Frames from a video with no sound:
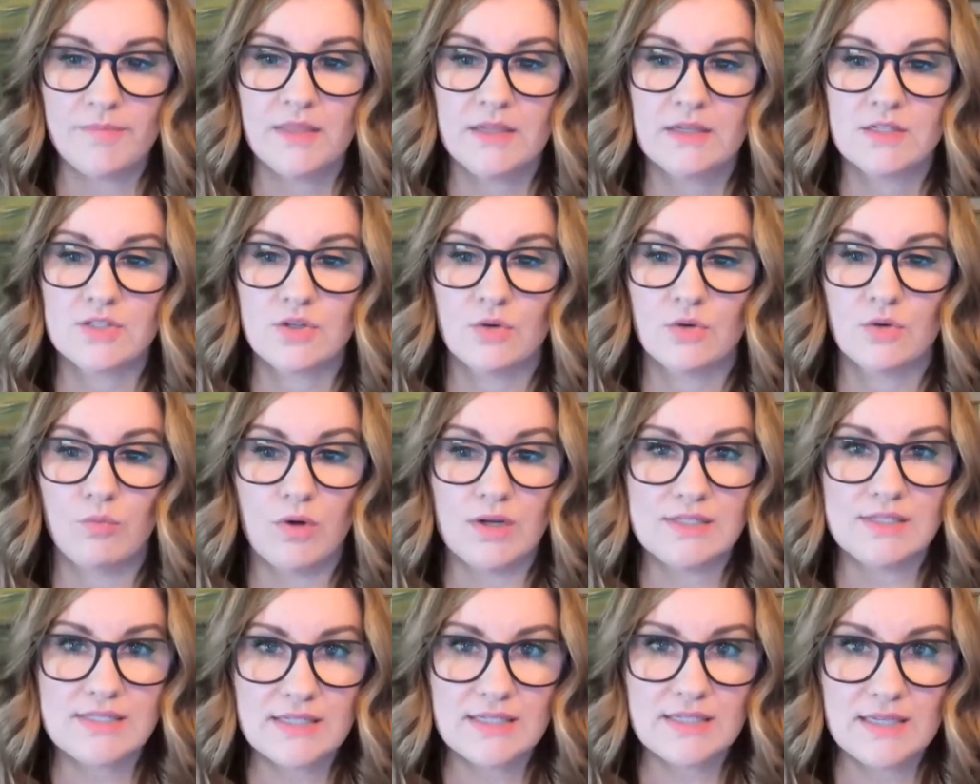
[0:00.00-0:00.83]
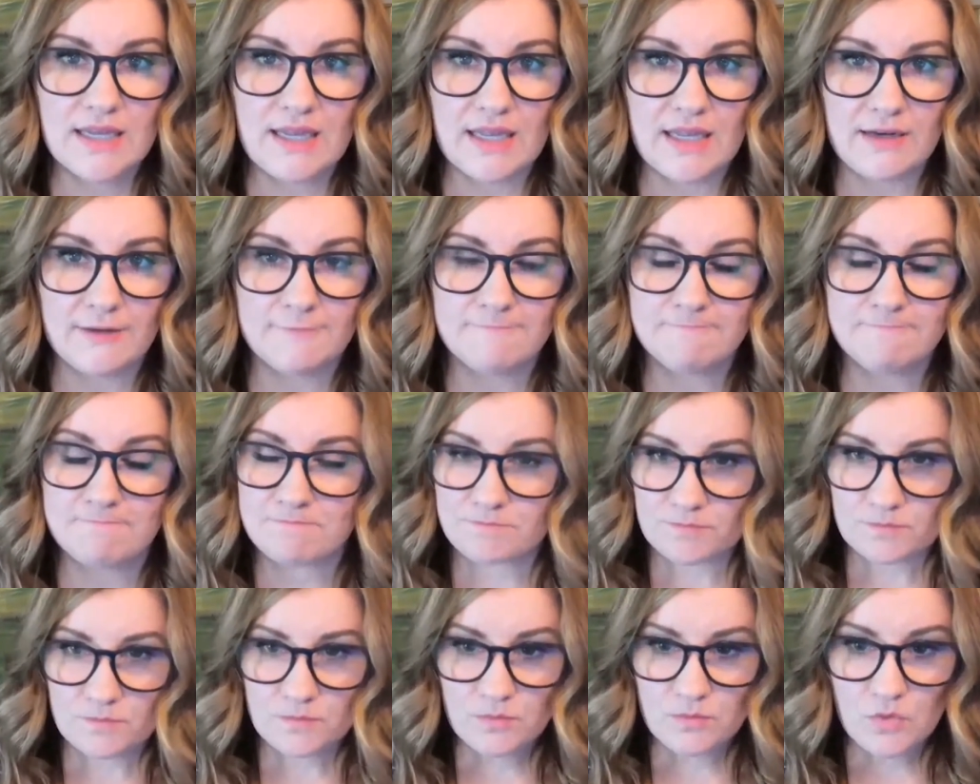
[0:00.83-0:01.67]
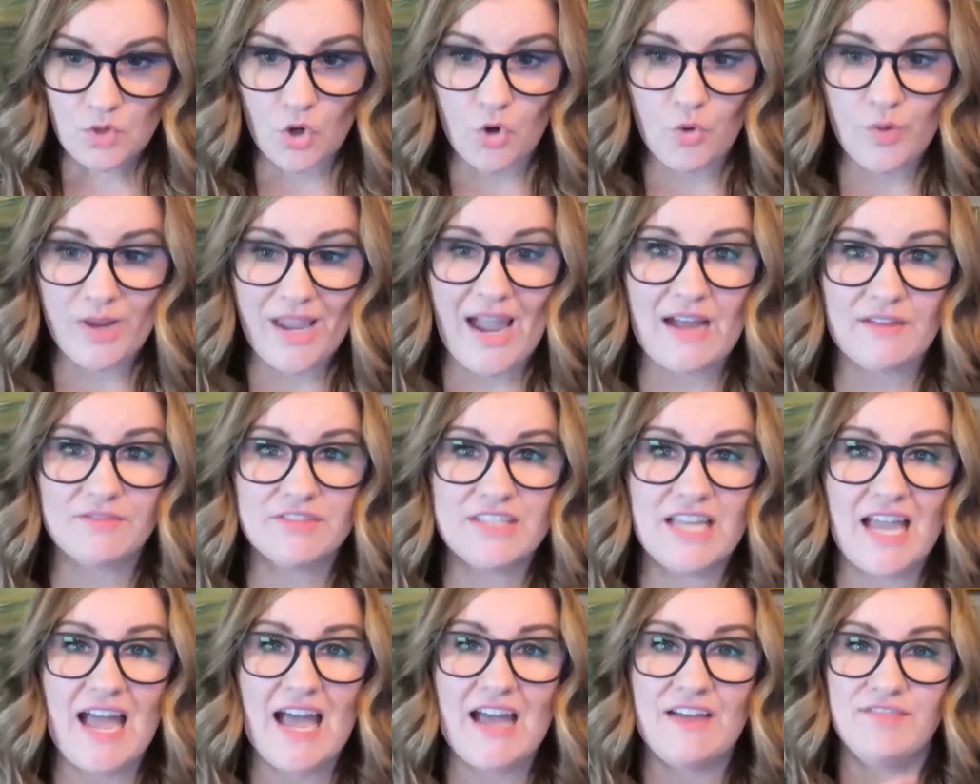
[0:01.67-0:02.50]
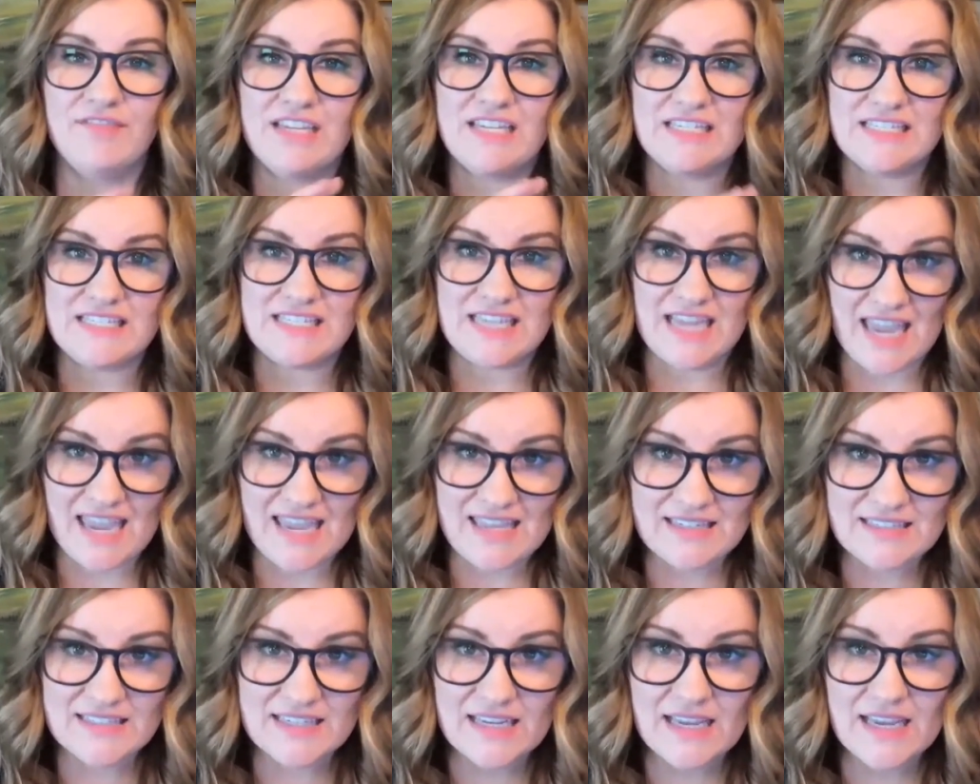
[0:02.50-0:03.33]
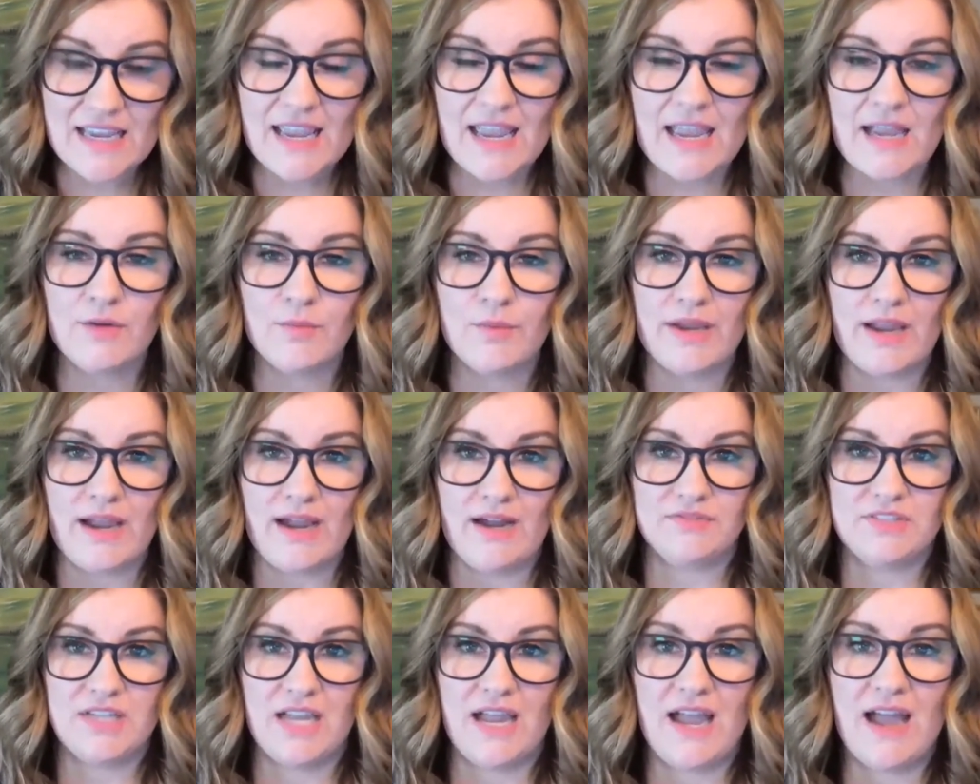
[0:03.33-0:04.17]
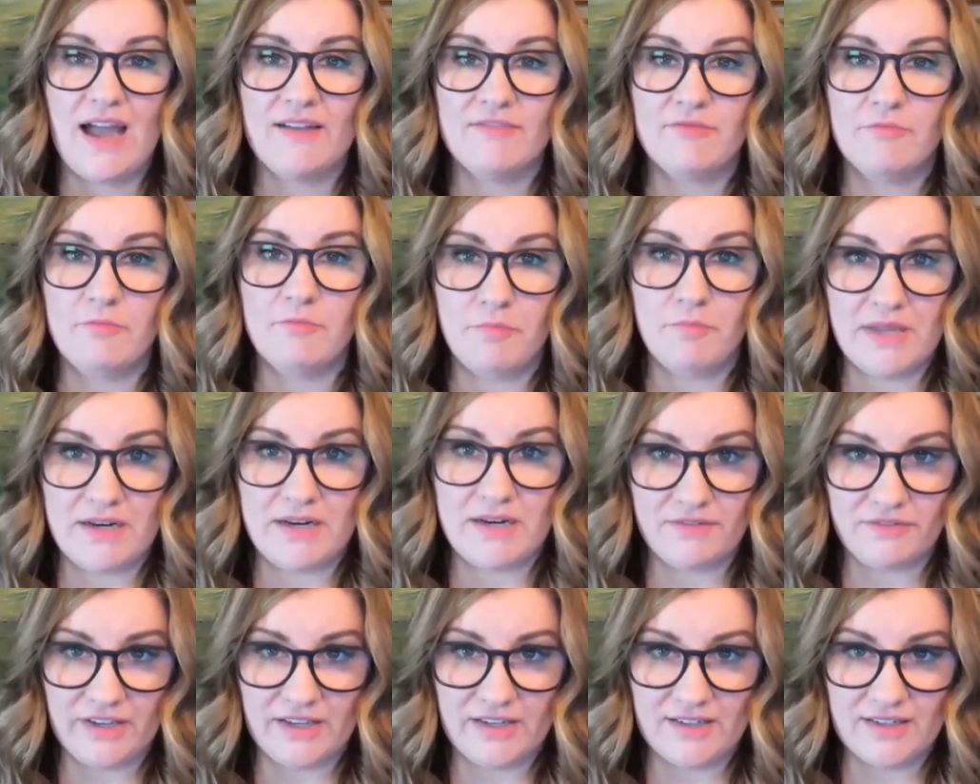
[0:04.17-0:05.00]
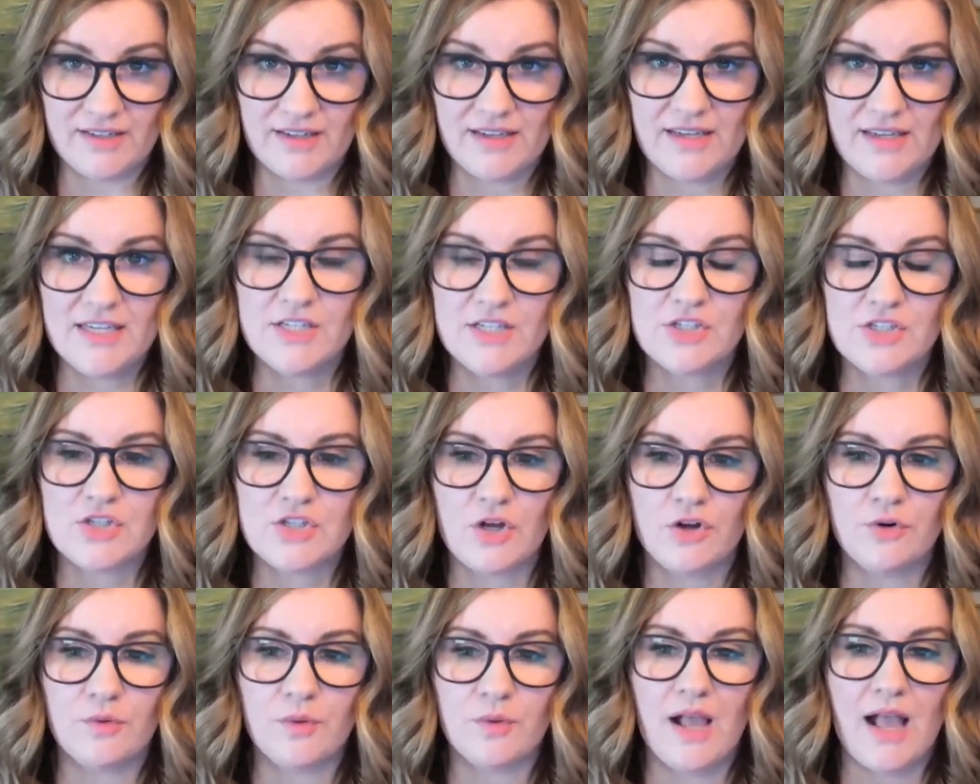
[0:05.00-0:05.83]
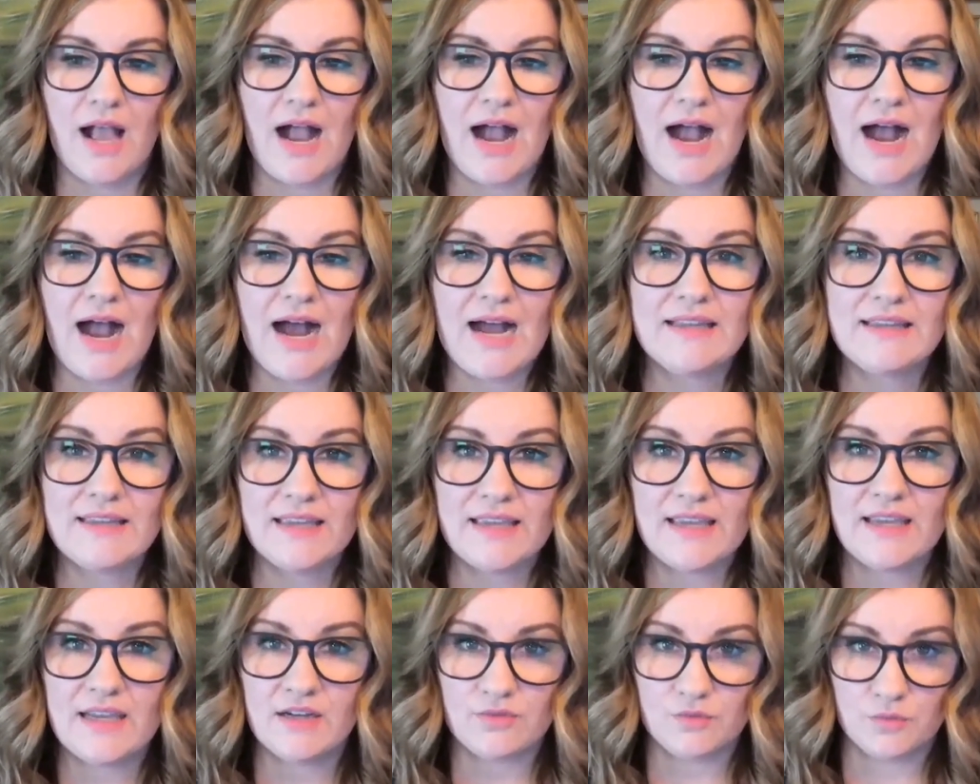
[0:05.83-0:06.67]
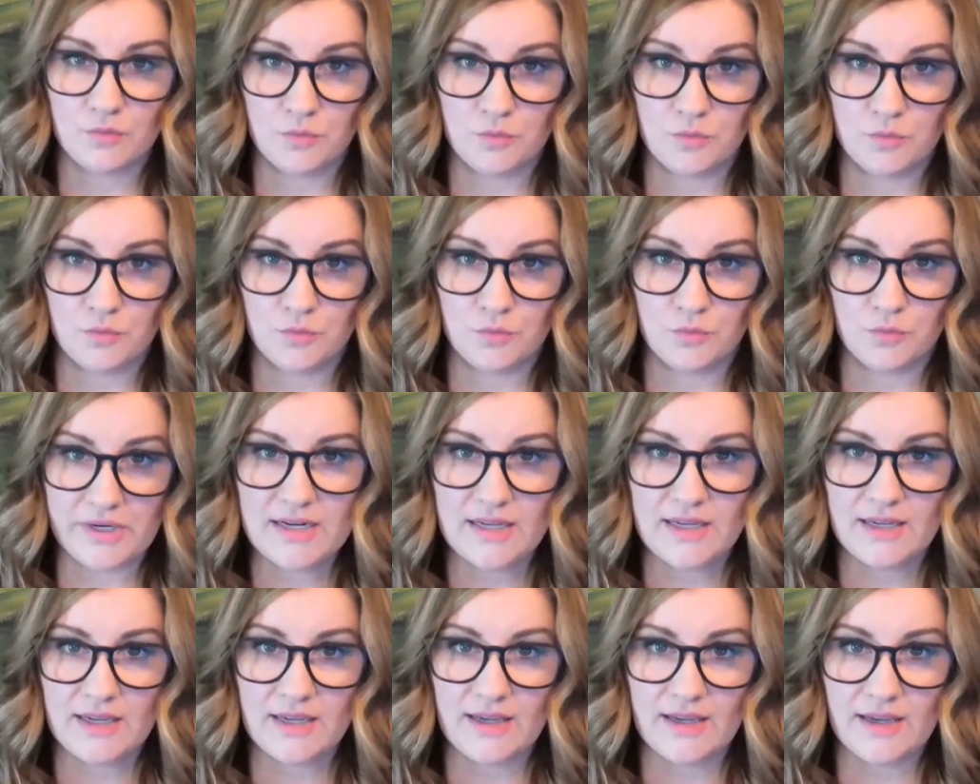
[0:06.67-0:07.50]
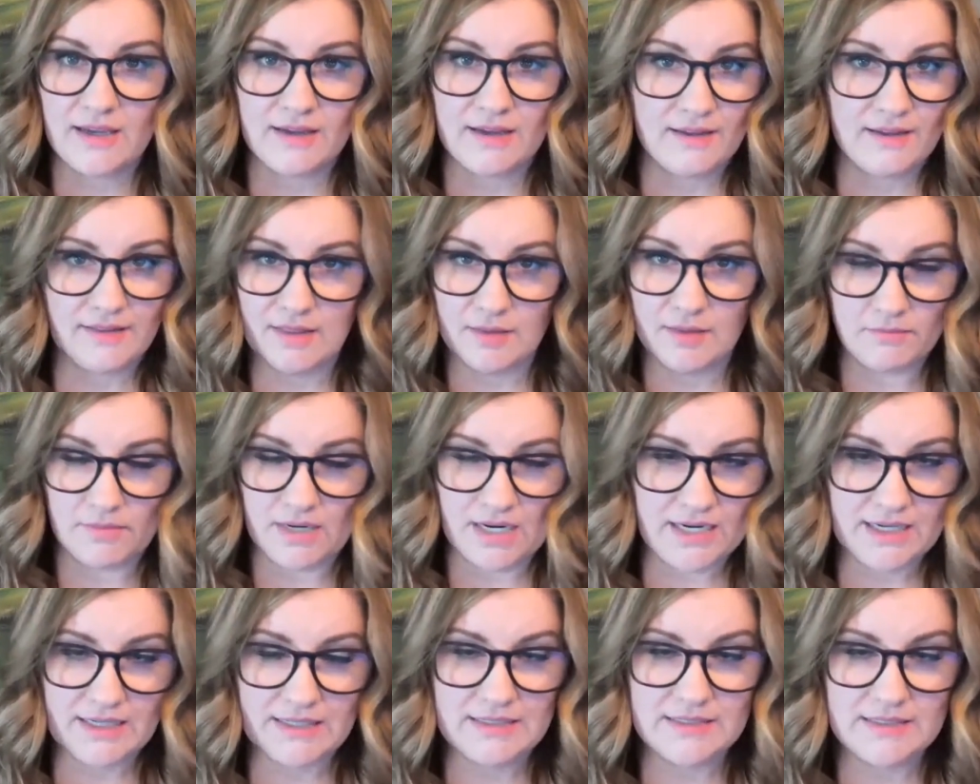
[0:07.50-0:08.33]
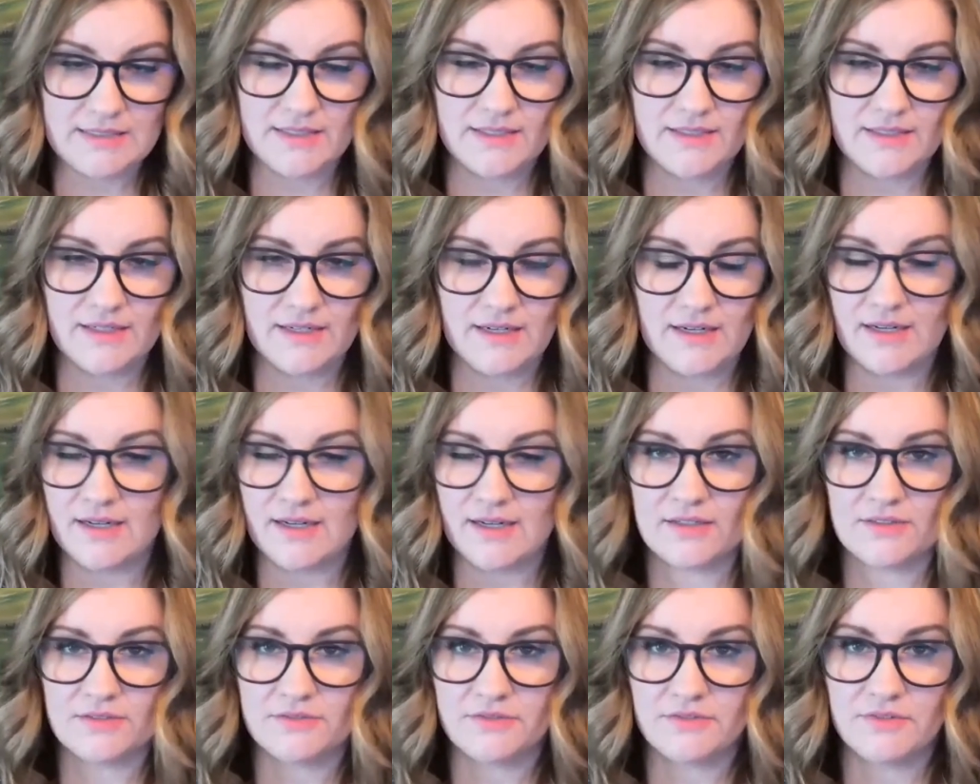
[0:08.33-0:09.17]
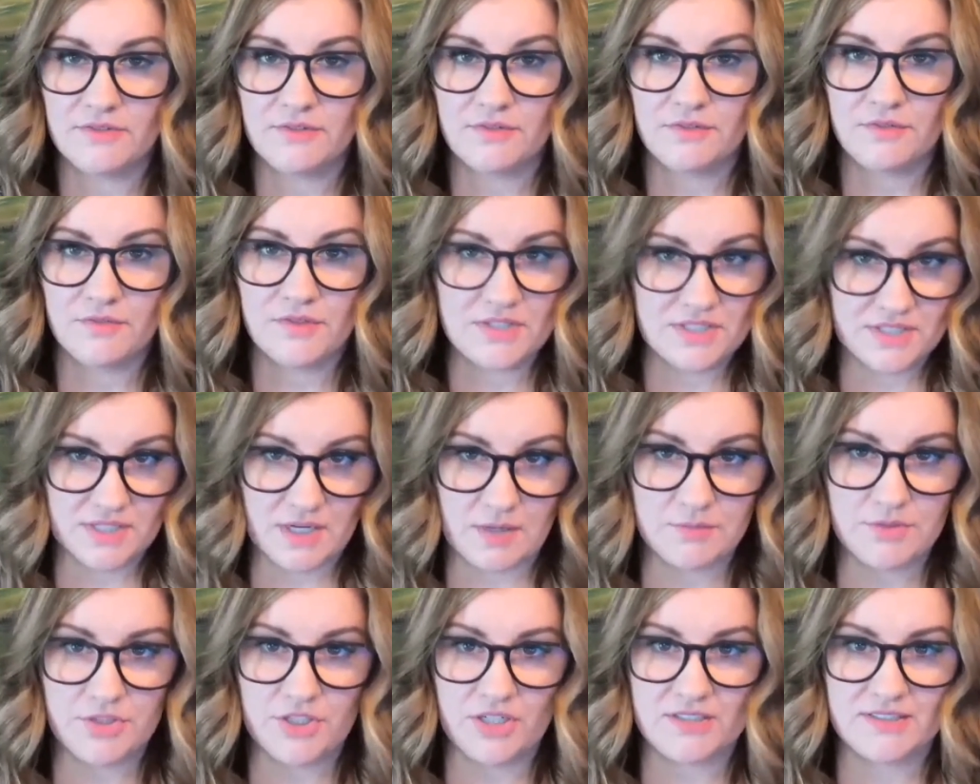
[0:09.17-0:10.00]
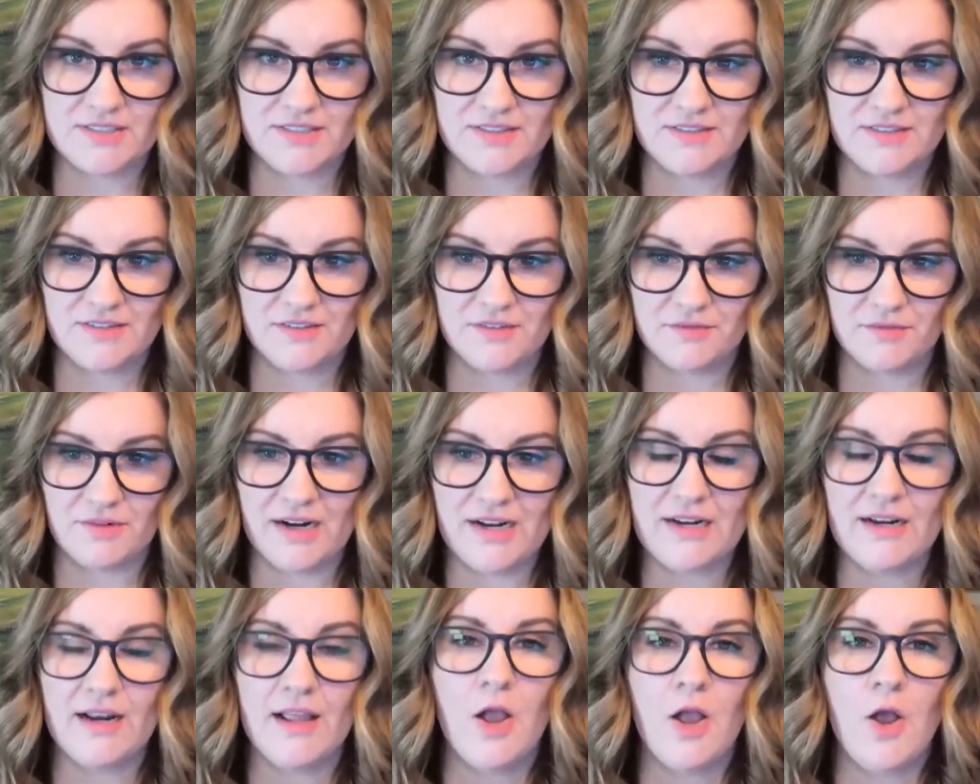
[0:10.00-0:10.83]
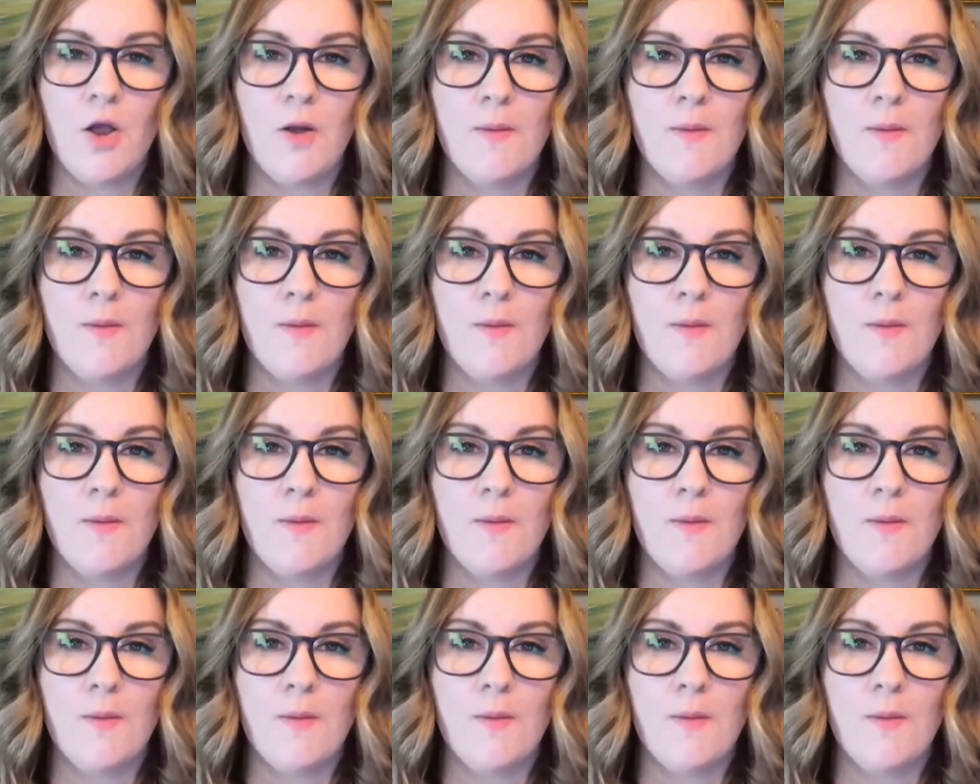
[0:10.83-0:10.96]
So once again, we have to have intent and we have to have benefit. So I can't read the mind of the subject, right?